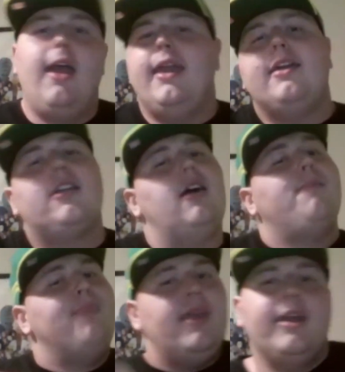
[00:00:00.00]
He
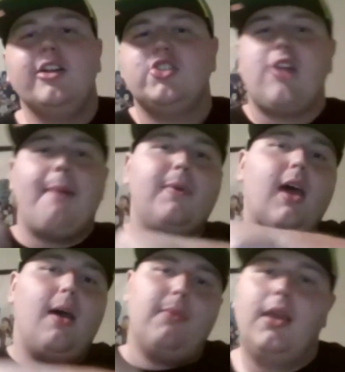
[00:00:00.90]
gonna he gonna shop it
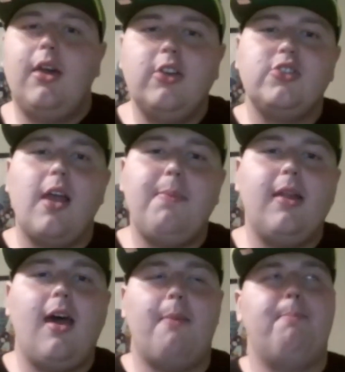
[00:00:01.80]
up. He gonna shop
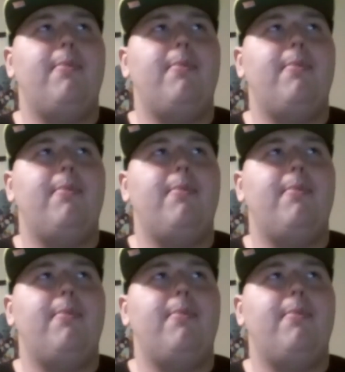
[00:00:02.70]
it up.